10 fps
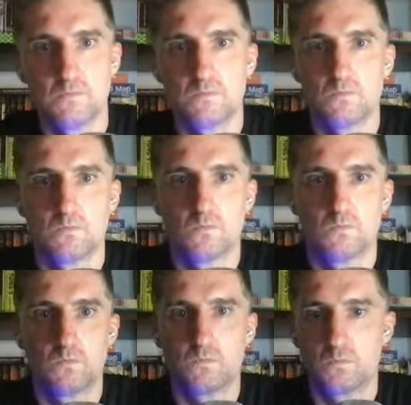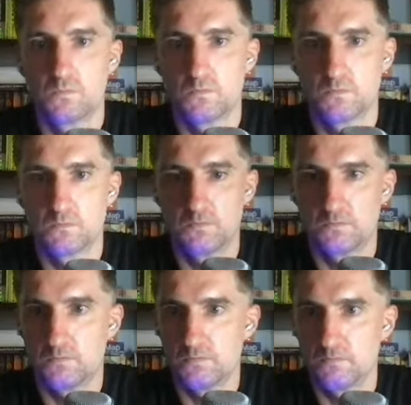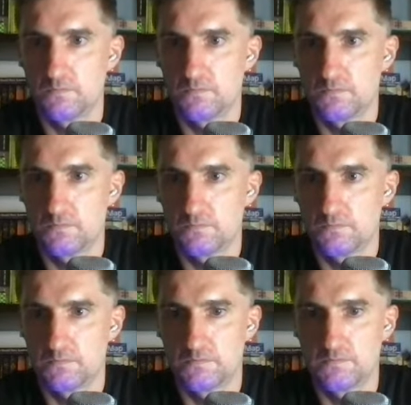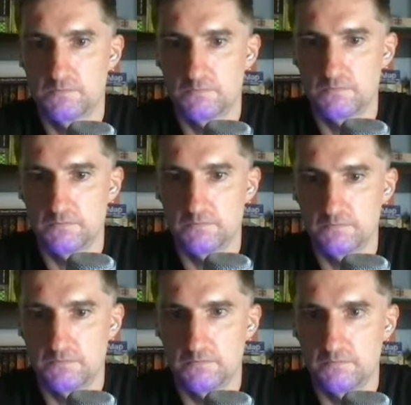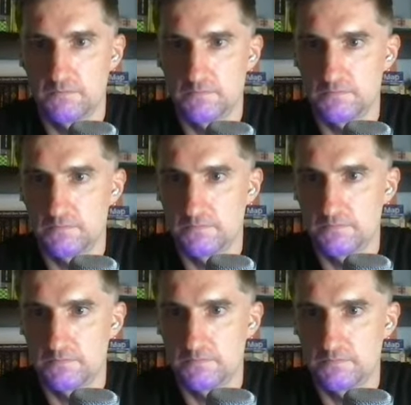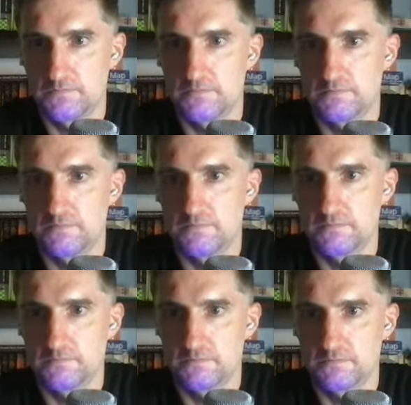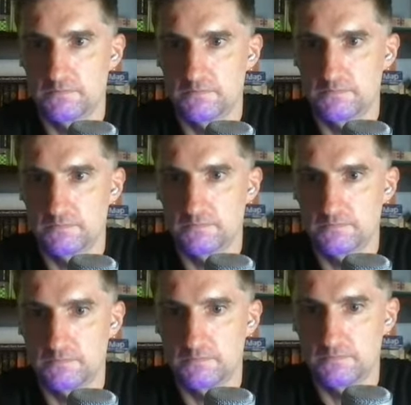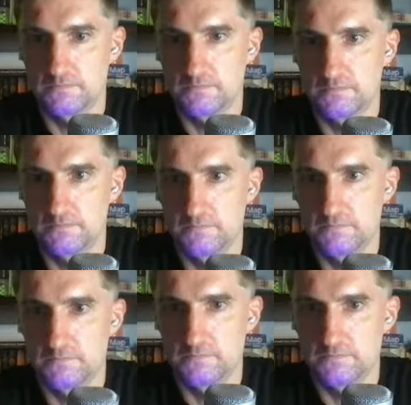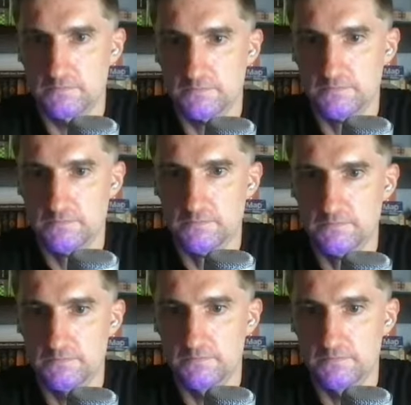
(silent)